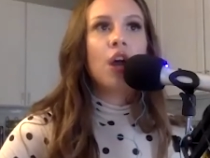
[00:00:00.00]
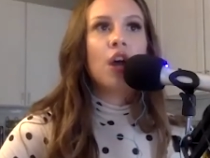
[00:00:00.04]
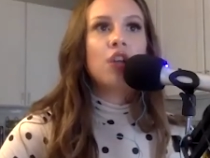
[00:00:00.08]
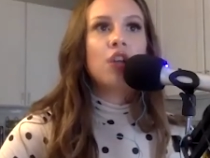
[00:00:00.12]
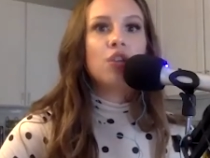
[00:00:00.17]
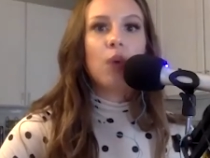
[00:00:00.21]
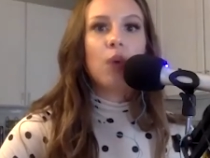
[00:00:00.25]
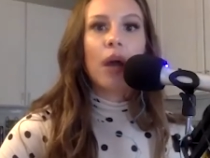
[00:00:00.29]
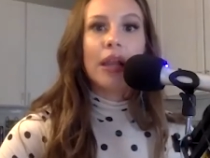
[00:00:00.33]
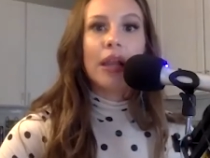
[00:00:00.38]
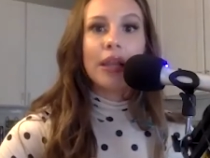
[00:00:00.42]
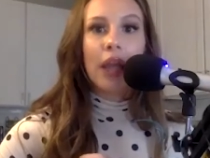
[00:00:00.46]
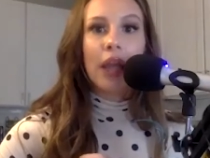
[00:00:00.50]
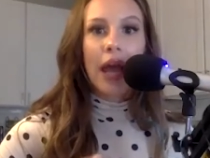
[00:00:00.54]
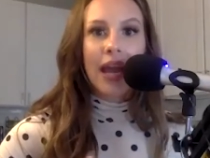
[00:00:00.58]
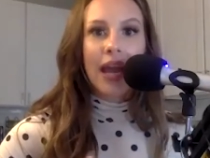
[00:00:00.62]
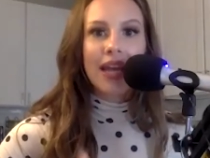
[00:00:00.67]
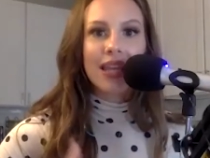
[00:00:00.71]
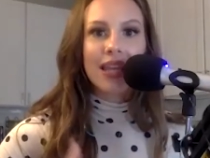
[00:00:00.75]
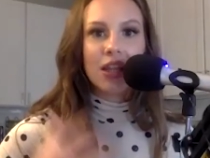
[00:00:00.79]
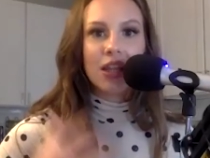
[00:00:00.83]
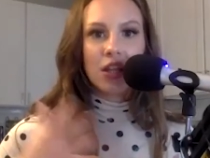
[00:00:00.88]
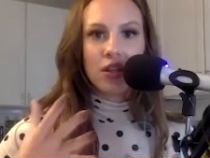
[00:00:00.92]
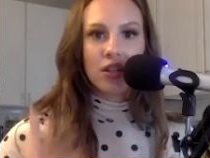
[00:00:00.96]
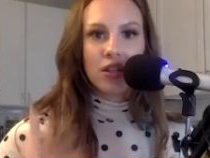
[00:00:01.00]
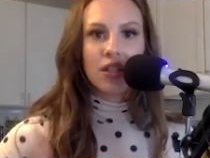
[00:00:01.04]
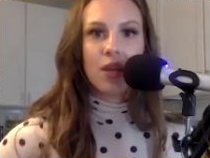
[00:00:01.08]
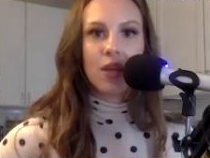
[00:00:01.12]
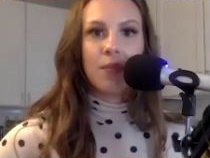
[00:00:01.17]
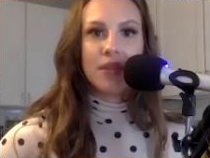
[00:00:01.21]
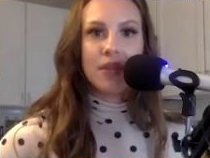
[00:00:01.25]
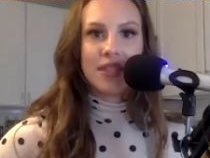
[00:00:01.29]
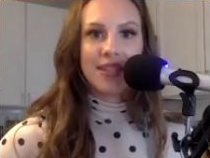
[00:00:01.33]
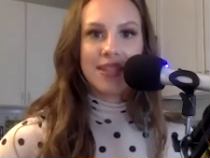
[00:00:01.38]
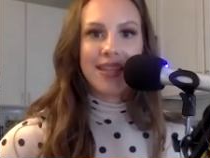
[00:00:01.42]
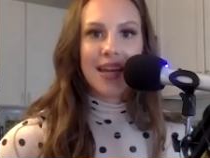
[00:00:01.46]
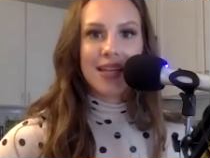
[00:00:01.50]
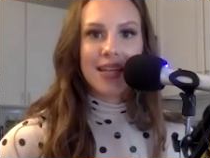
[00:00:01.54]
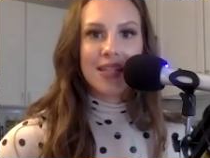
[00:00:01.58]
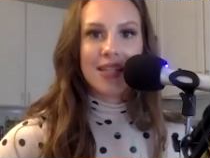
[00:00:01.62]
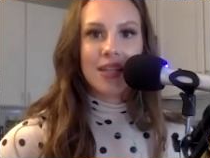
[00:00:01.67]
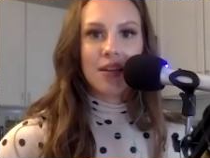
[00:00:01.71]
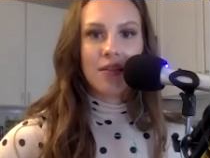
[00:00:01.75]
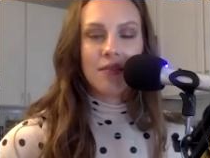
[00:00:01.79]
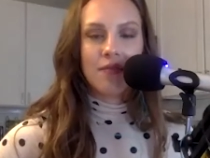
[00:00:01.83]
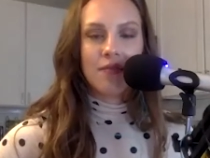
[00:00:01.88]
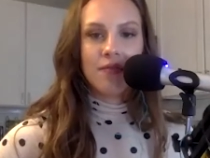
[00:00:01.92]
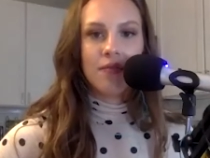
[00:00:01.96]
so i like that there's some
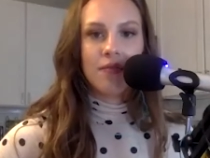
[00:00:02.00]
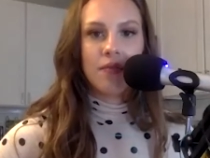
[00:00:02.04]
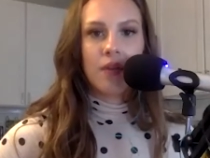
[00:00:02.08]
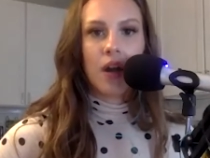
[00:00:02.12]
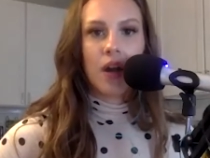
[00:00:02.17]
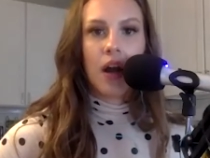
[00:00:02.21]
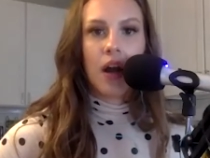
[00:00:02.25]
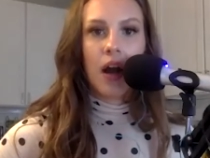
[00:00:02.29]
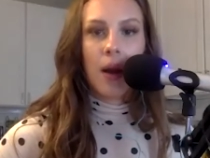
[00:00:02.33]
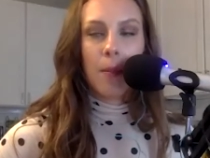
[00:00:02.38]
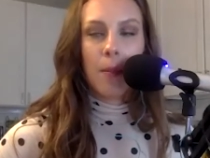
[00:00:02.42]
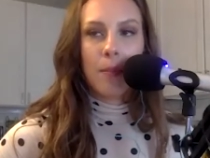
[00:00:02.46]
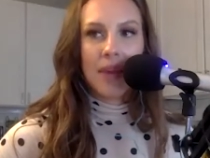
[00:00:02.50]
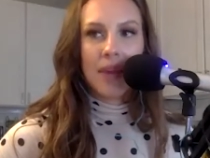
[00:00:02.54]
incentive um,